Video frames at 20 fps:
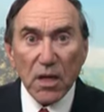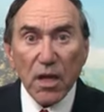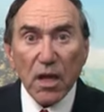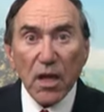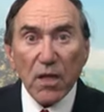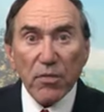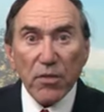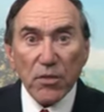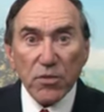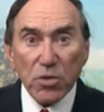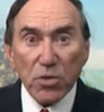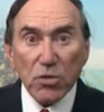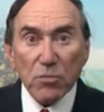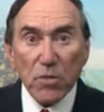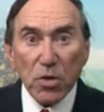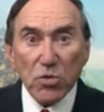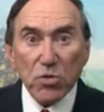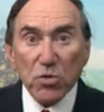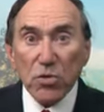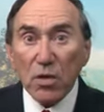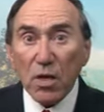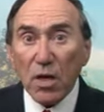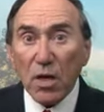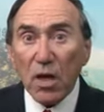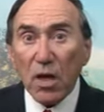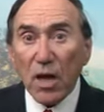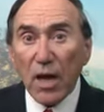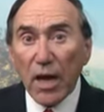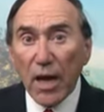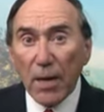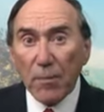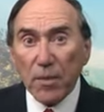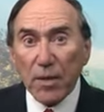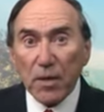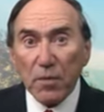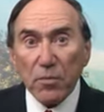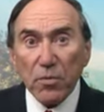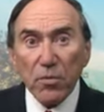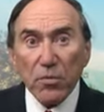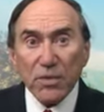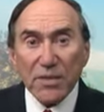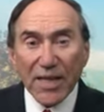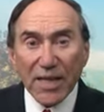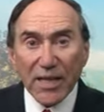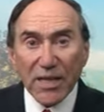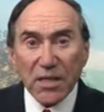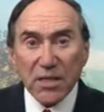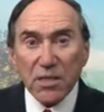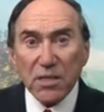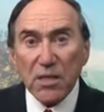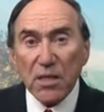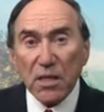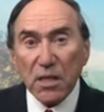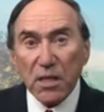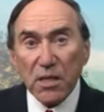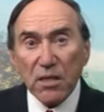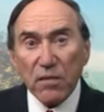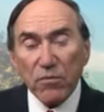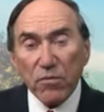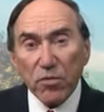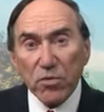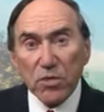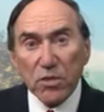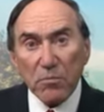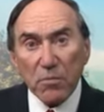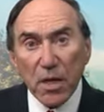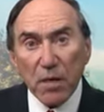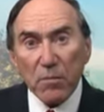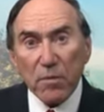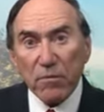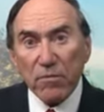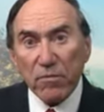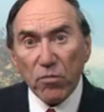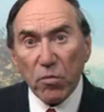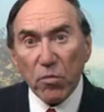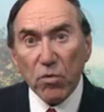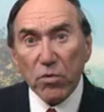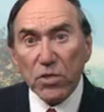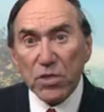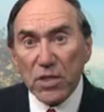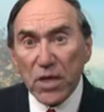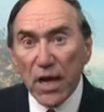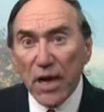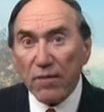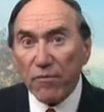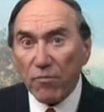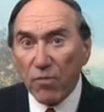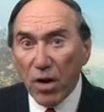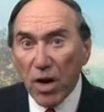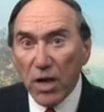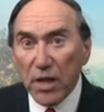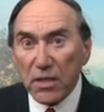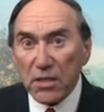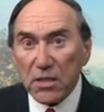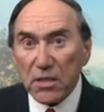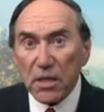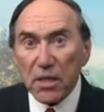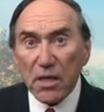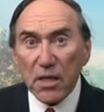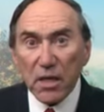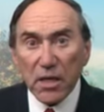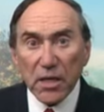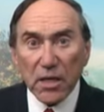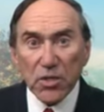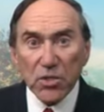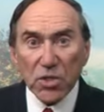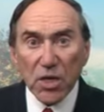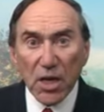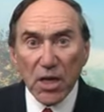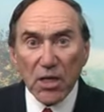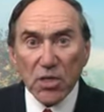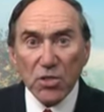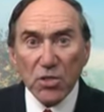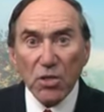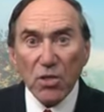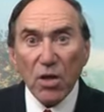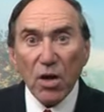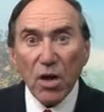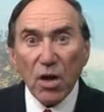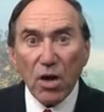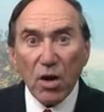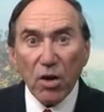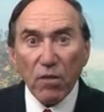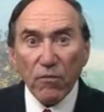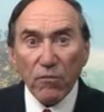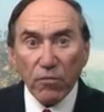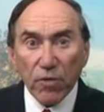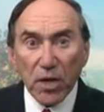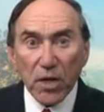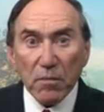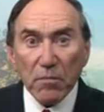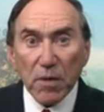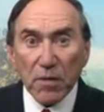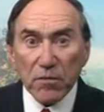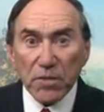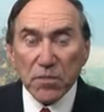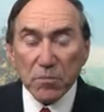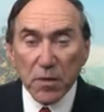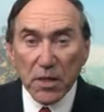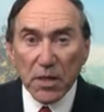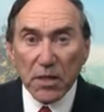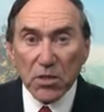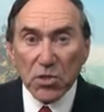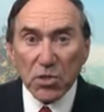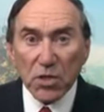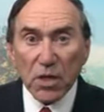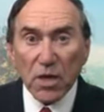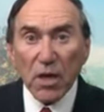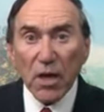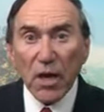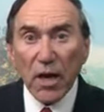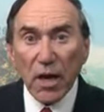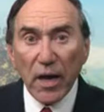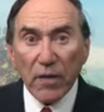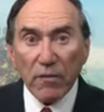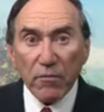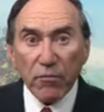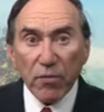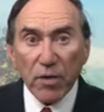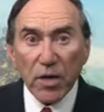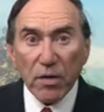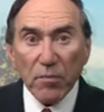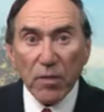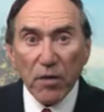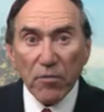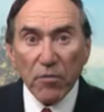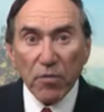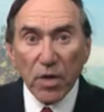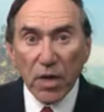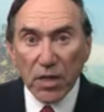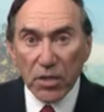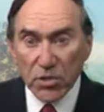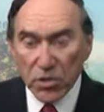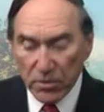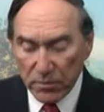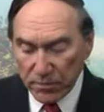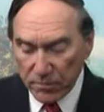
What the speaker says: The two most applicable tenets in the First Amendment for staff rights in education are freedom of speech and freedom of religion.